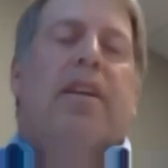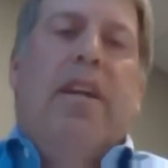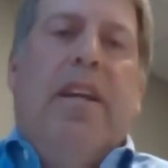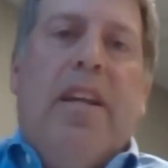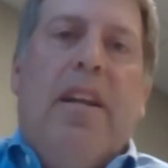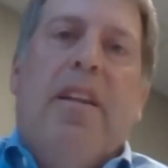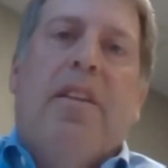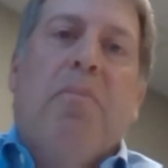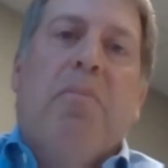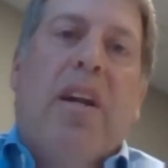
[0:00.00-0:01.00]
In
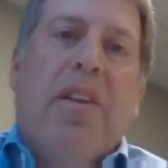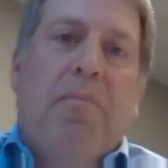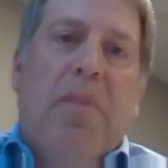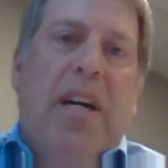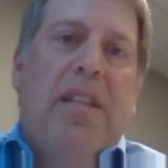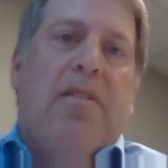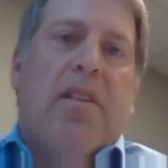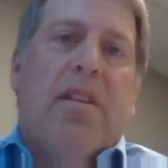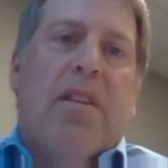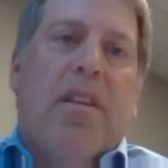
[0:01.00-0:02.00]
the middle of the month,
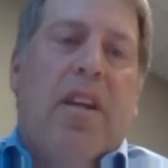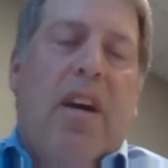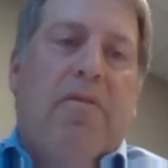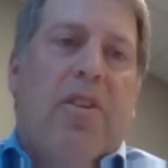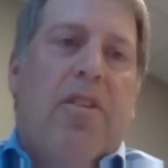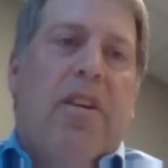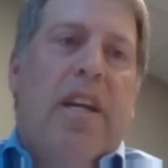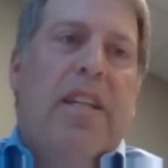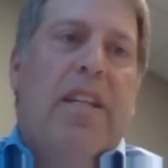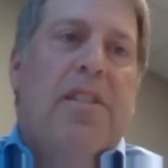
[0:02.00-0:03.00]
the governor
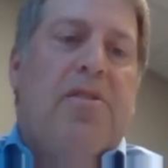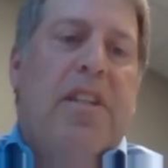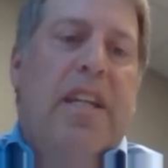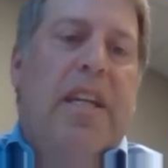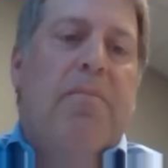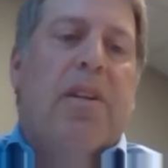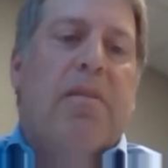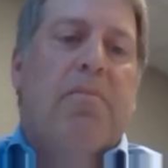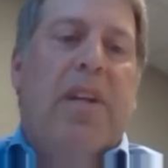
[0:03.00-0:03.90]
and his team